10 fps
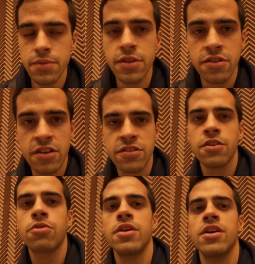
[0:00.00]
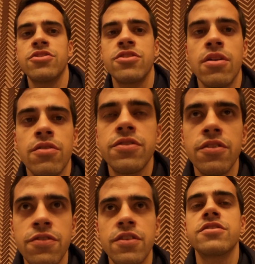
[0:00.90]
since the creation of the
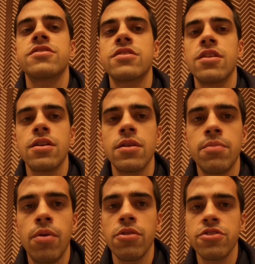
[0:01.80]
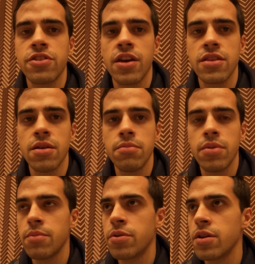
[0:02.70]
first Polish kingdom,
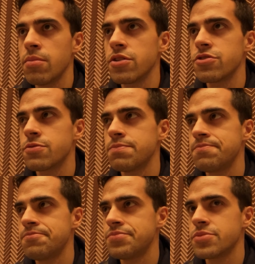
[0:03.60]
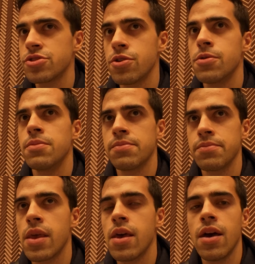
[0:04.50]
but pretty much. So
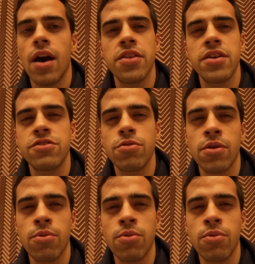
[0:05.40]
I think it's really